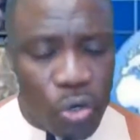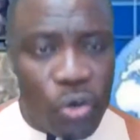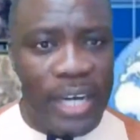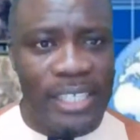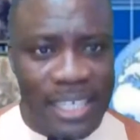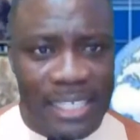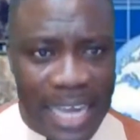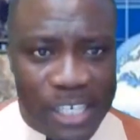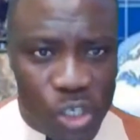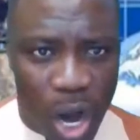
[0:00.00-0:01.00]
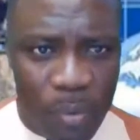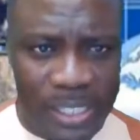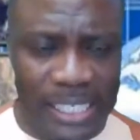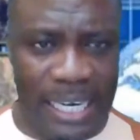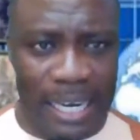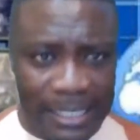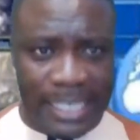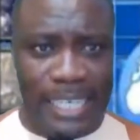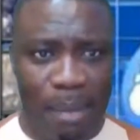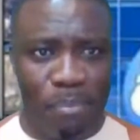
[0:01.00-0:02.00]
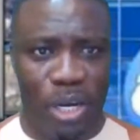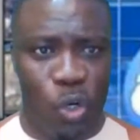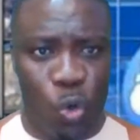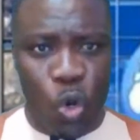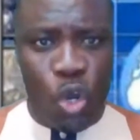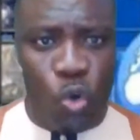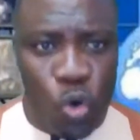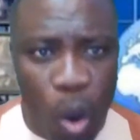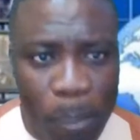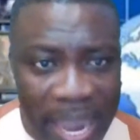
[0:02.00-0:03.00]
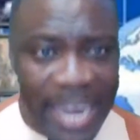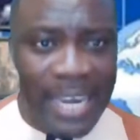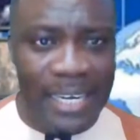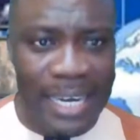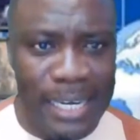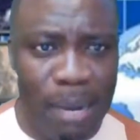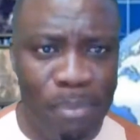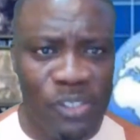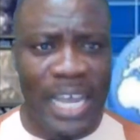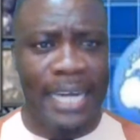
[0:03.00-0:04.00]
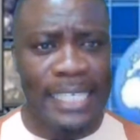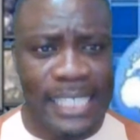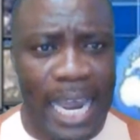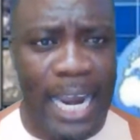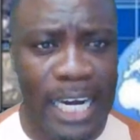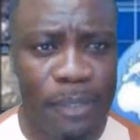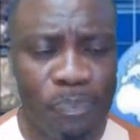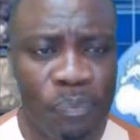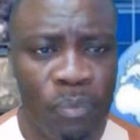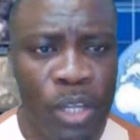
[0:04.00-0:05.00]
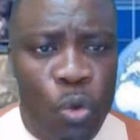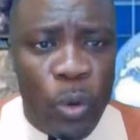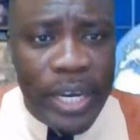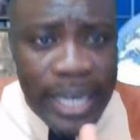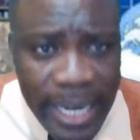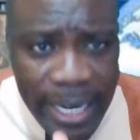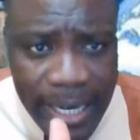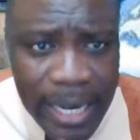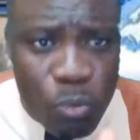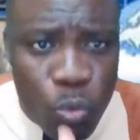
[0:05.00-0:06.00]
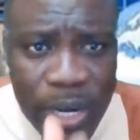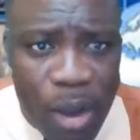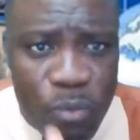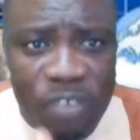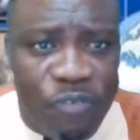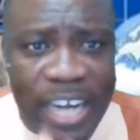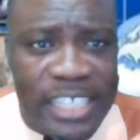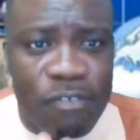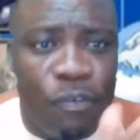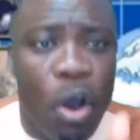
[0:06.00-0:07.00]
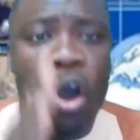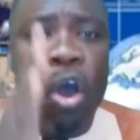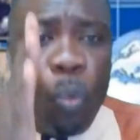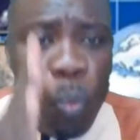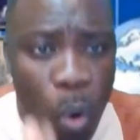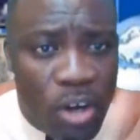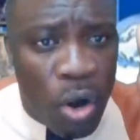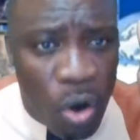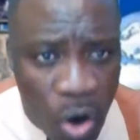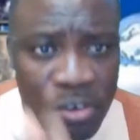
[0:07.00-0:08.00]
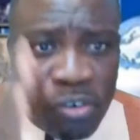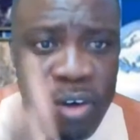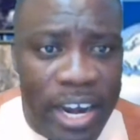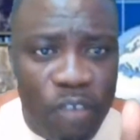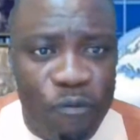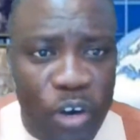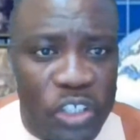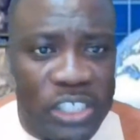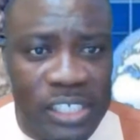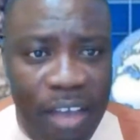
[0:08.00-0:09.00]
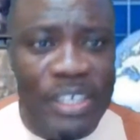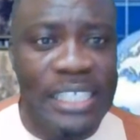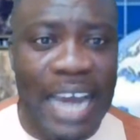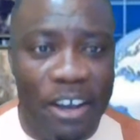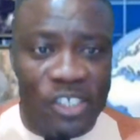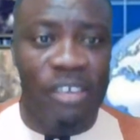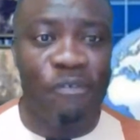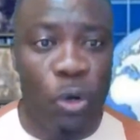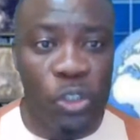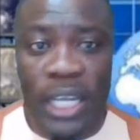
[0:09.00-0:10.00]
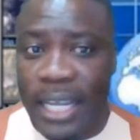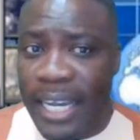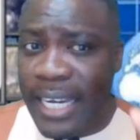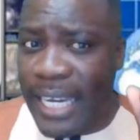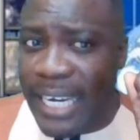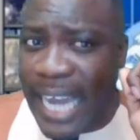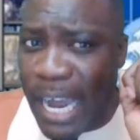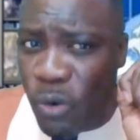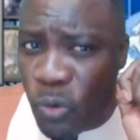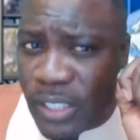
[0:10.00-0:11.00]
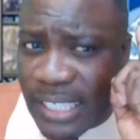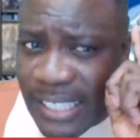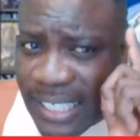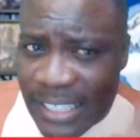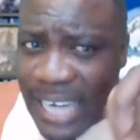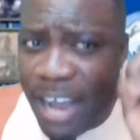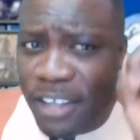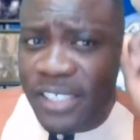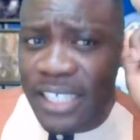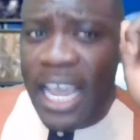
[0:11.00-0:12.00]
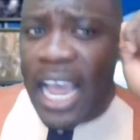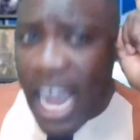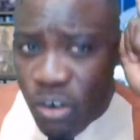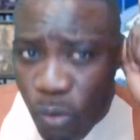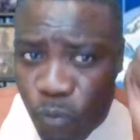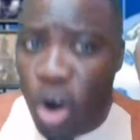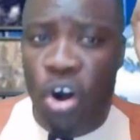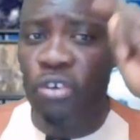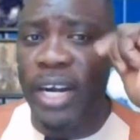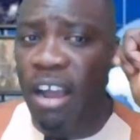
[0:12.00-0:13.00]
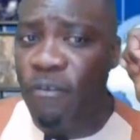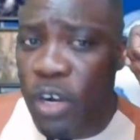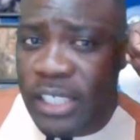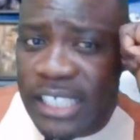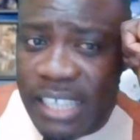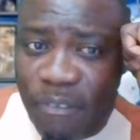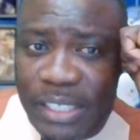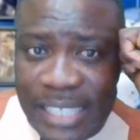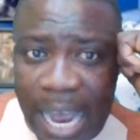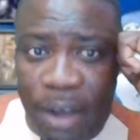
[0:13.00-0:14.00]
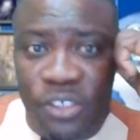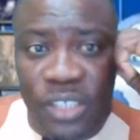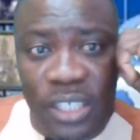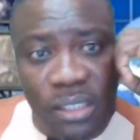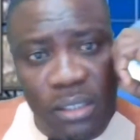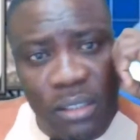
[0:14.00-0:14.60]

greatest authority on the number, could command the numbers at the time when he and we were fighting for 147,000 votes, and he got only 10,000 out of 147,000?